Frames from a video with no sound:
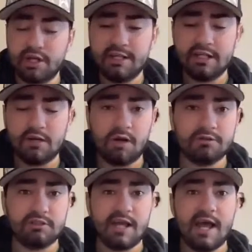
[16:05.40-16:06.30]
idea where I was
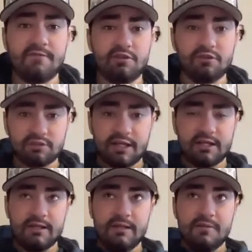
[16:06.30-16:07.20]
going to have it look like
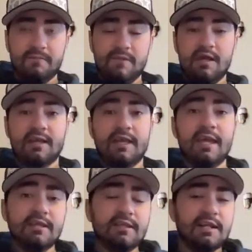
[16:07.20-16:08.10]
a
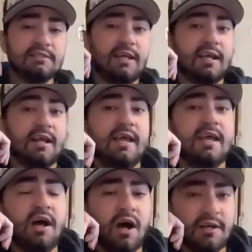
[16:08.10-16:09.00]
king that is like
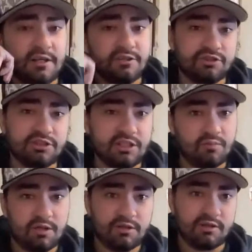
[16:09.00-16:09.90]
uninterested in
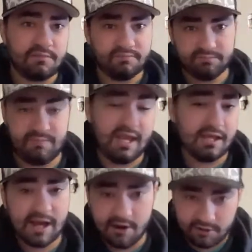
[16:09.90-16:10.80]
what the main
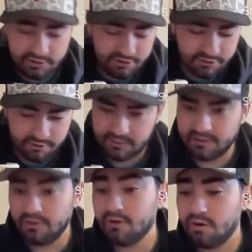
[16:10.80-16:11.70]
character
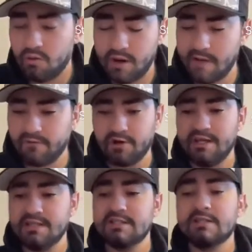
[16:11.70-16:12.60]
or whatever
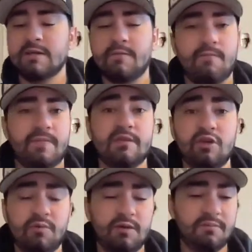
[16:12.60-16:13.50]
is
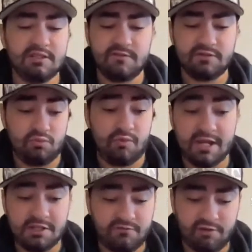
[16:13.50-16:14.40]
doing because of his
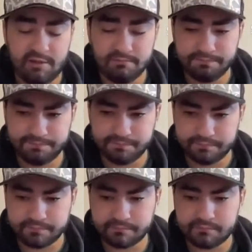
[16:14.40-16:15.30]
rage fit.
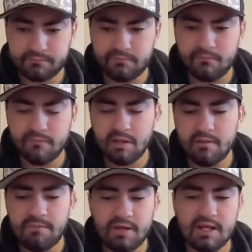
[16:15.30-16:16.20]

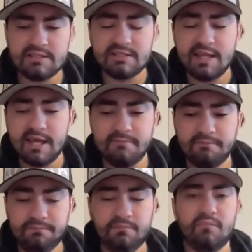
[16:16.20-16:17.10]
But instead,
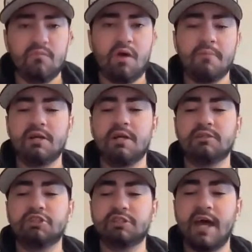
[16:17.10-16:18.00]
I'm
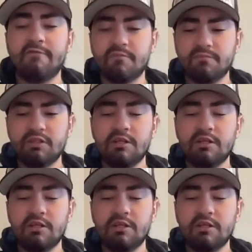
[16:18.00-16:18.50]
gonna